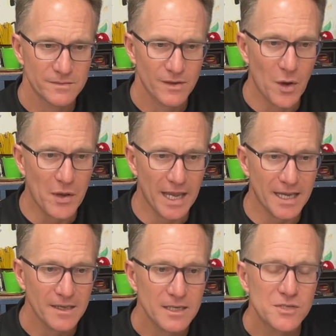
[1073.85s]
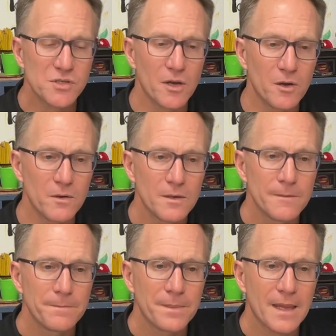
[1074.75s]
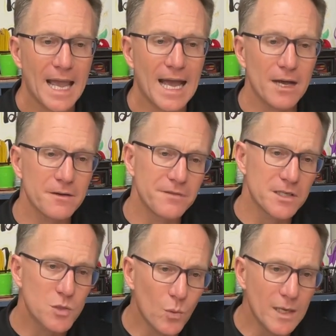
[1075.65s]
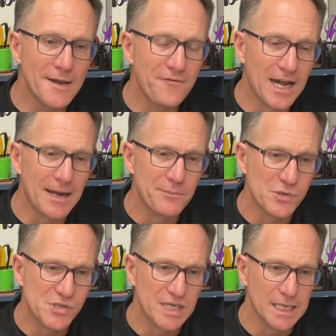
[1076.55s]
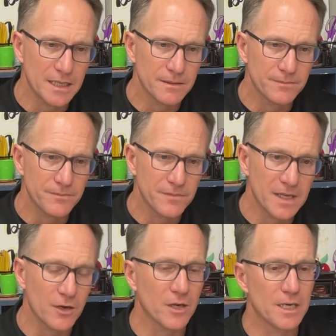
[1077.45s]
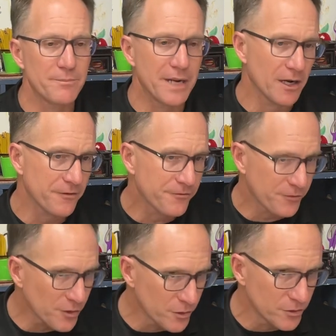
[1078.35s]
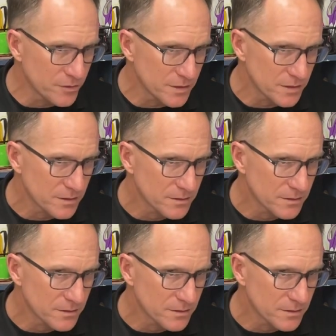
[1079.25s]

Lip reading: Okay, so out of the 25% that are going to bear fruit,